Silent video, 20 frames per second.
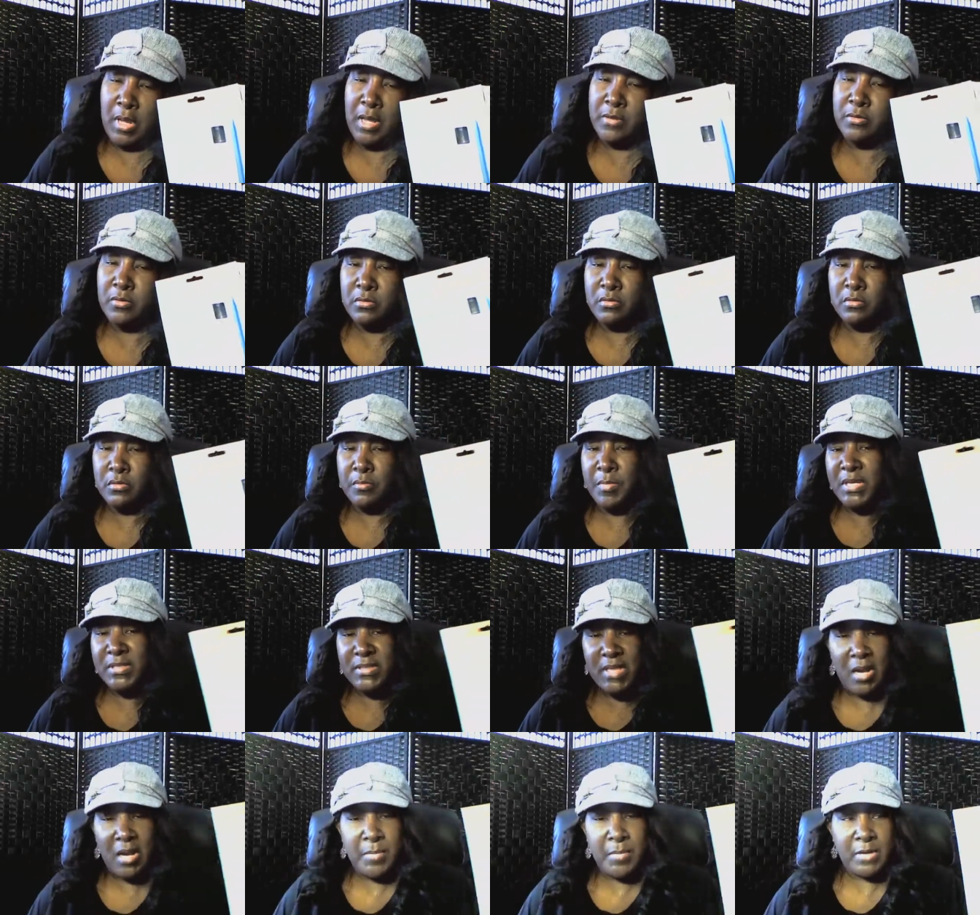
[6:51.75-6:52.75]
I know it may
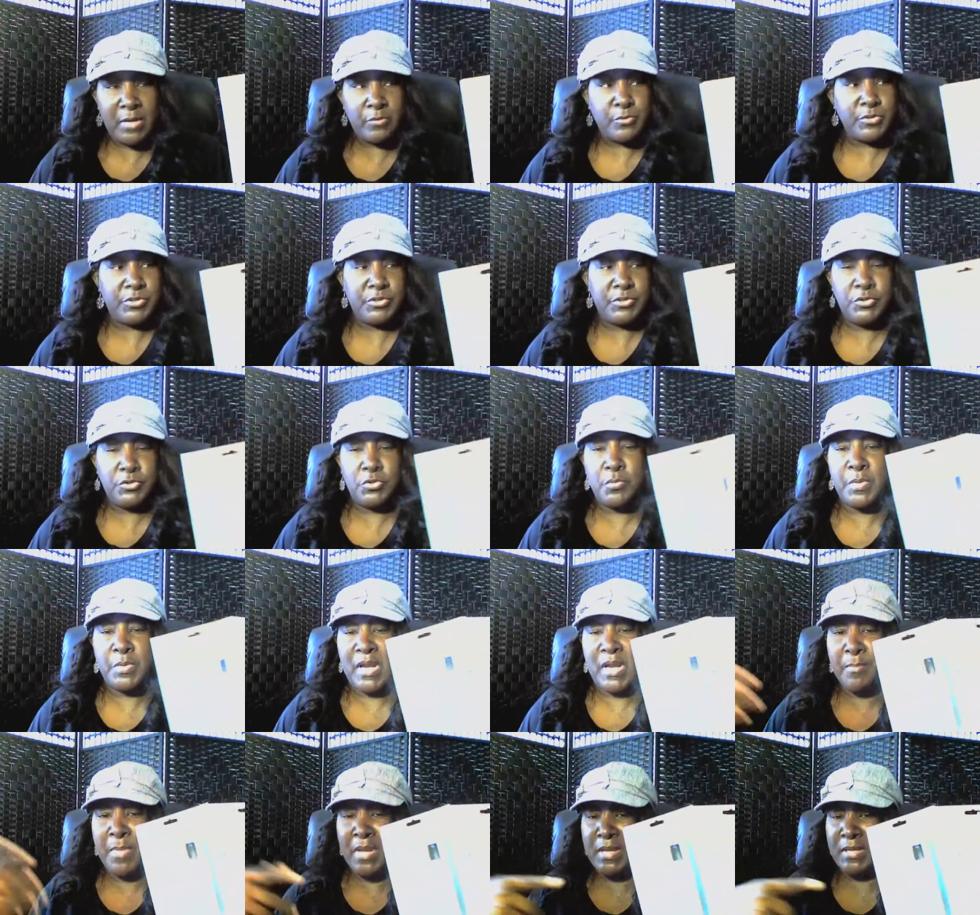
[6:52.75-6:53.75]
sound backwards to you, but
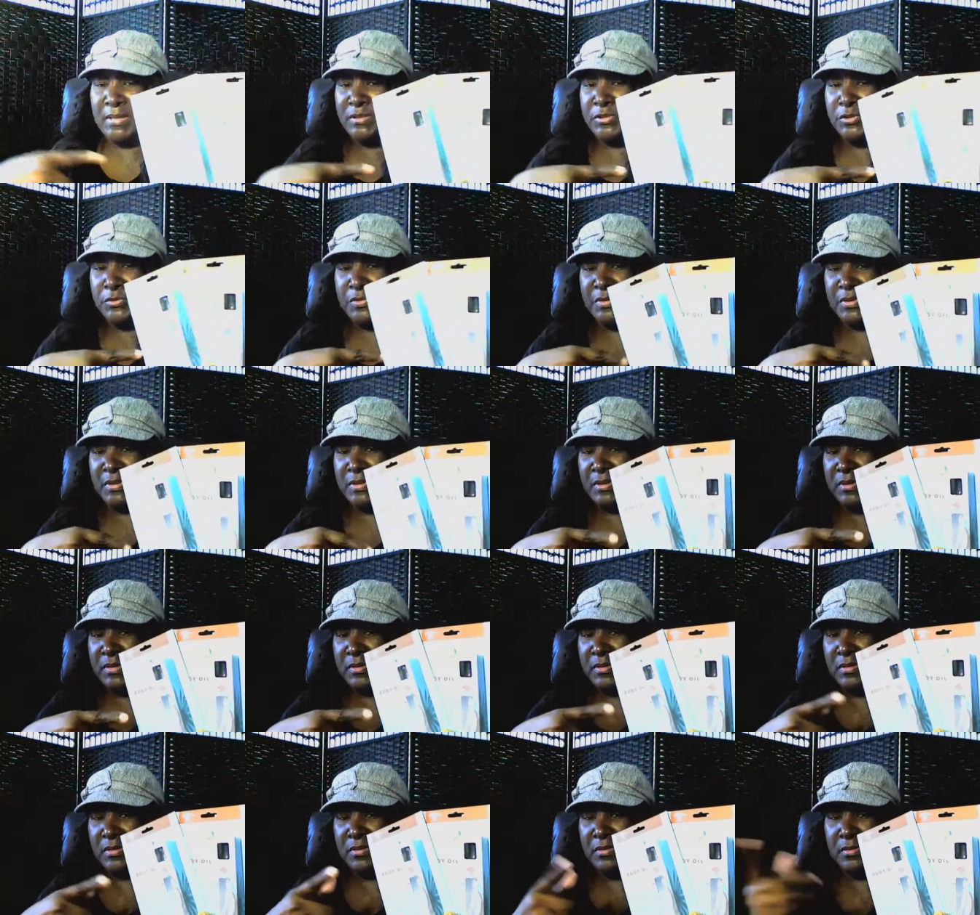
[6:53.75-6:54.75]
I mainly use it
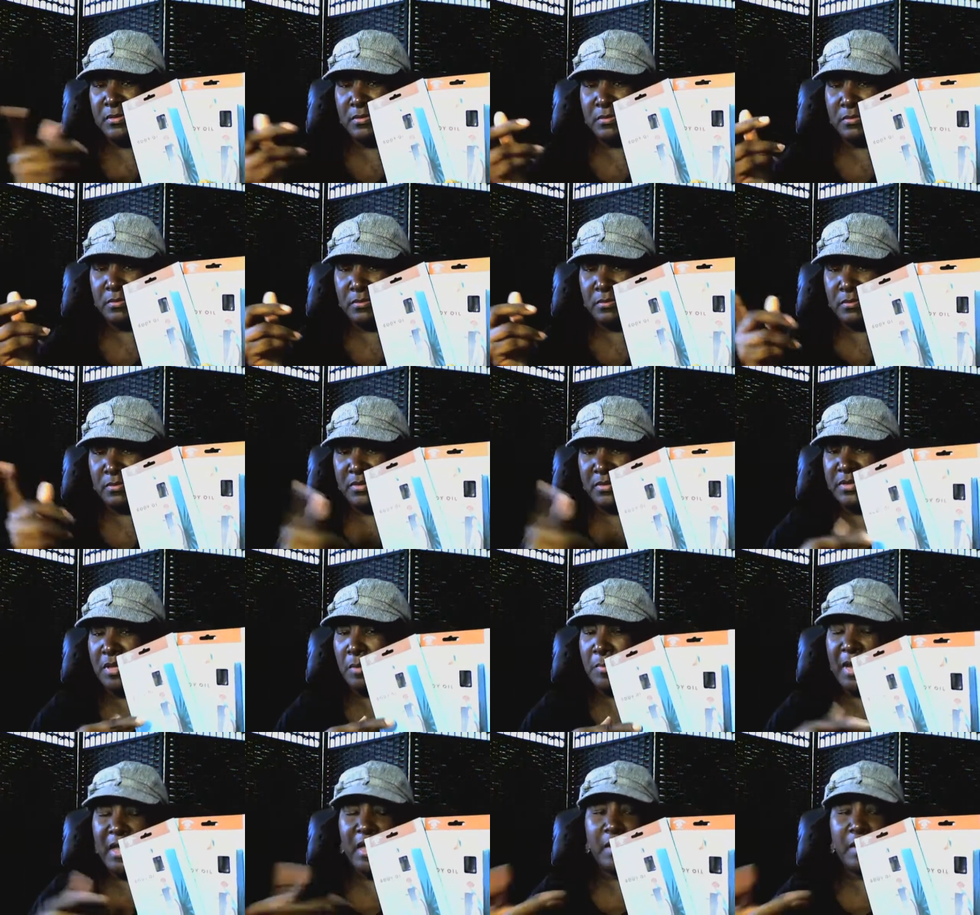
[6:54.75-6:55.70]
in summer.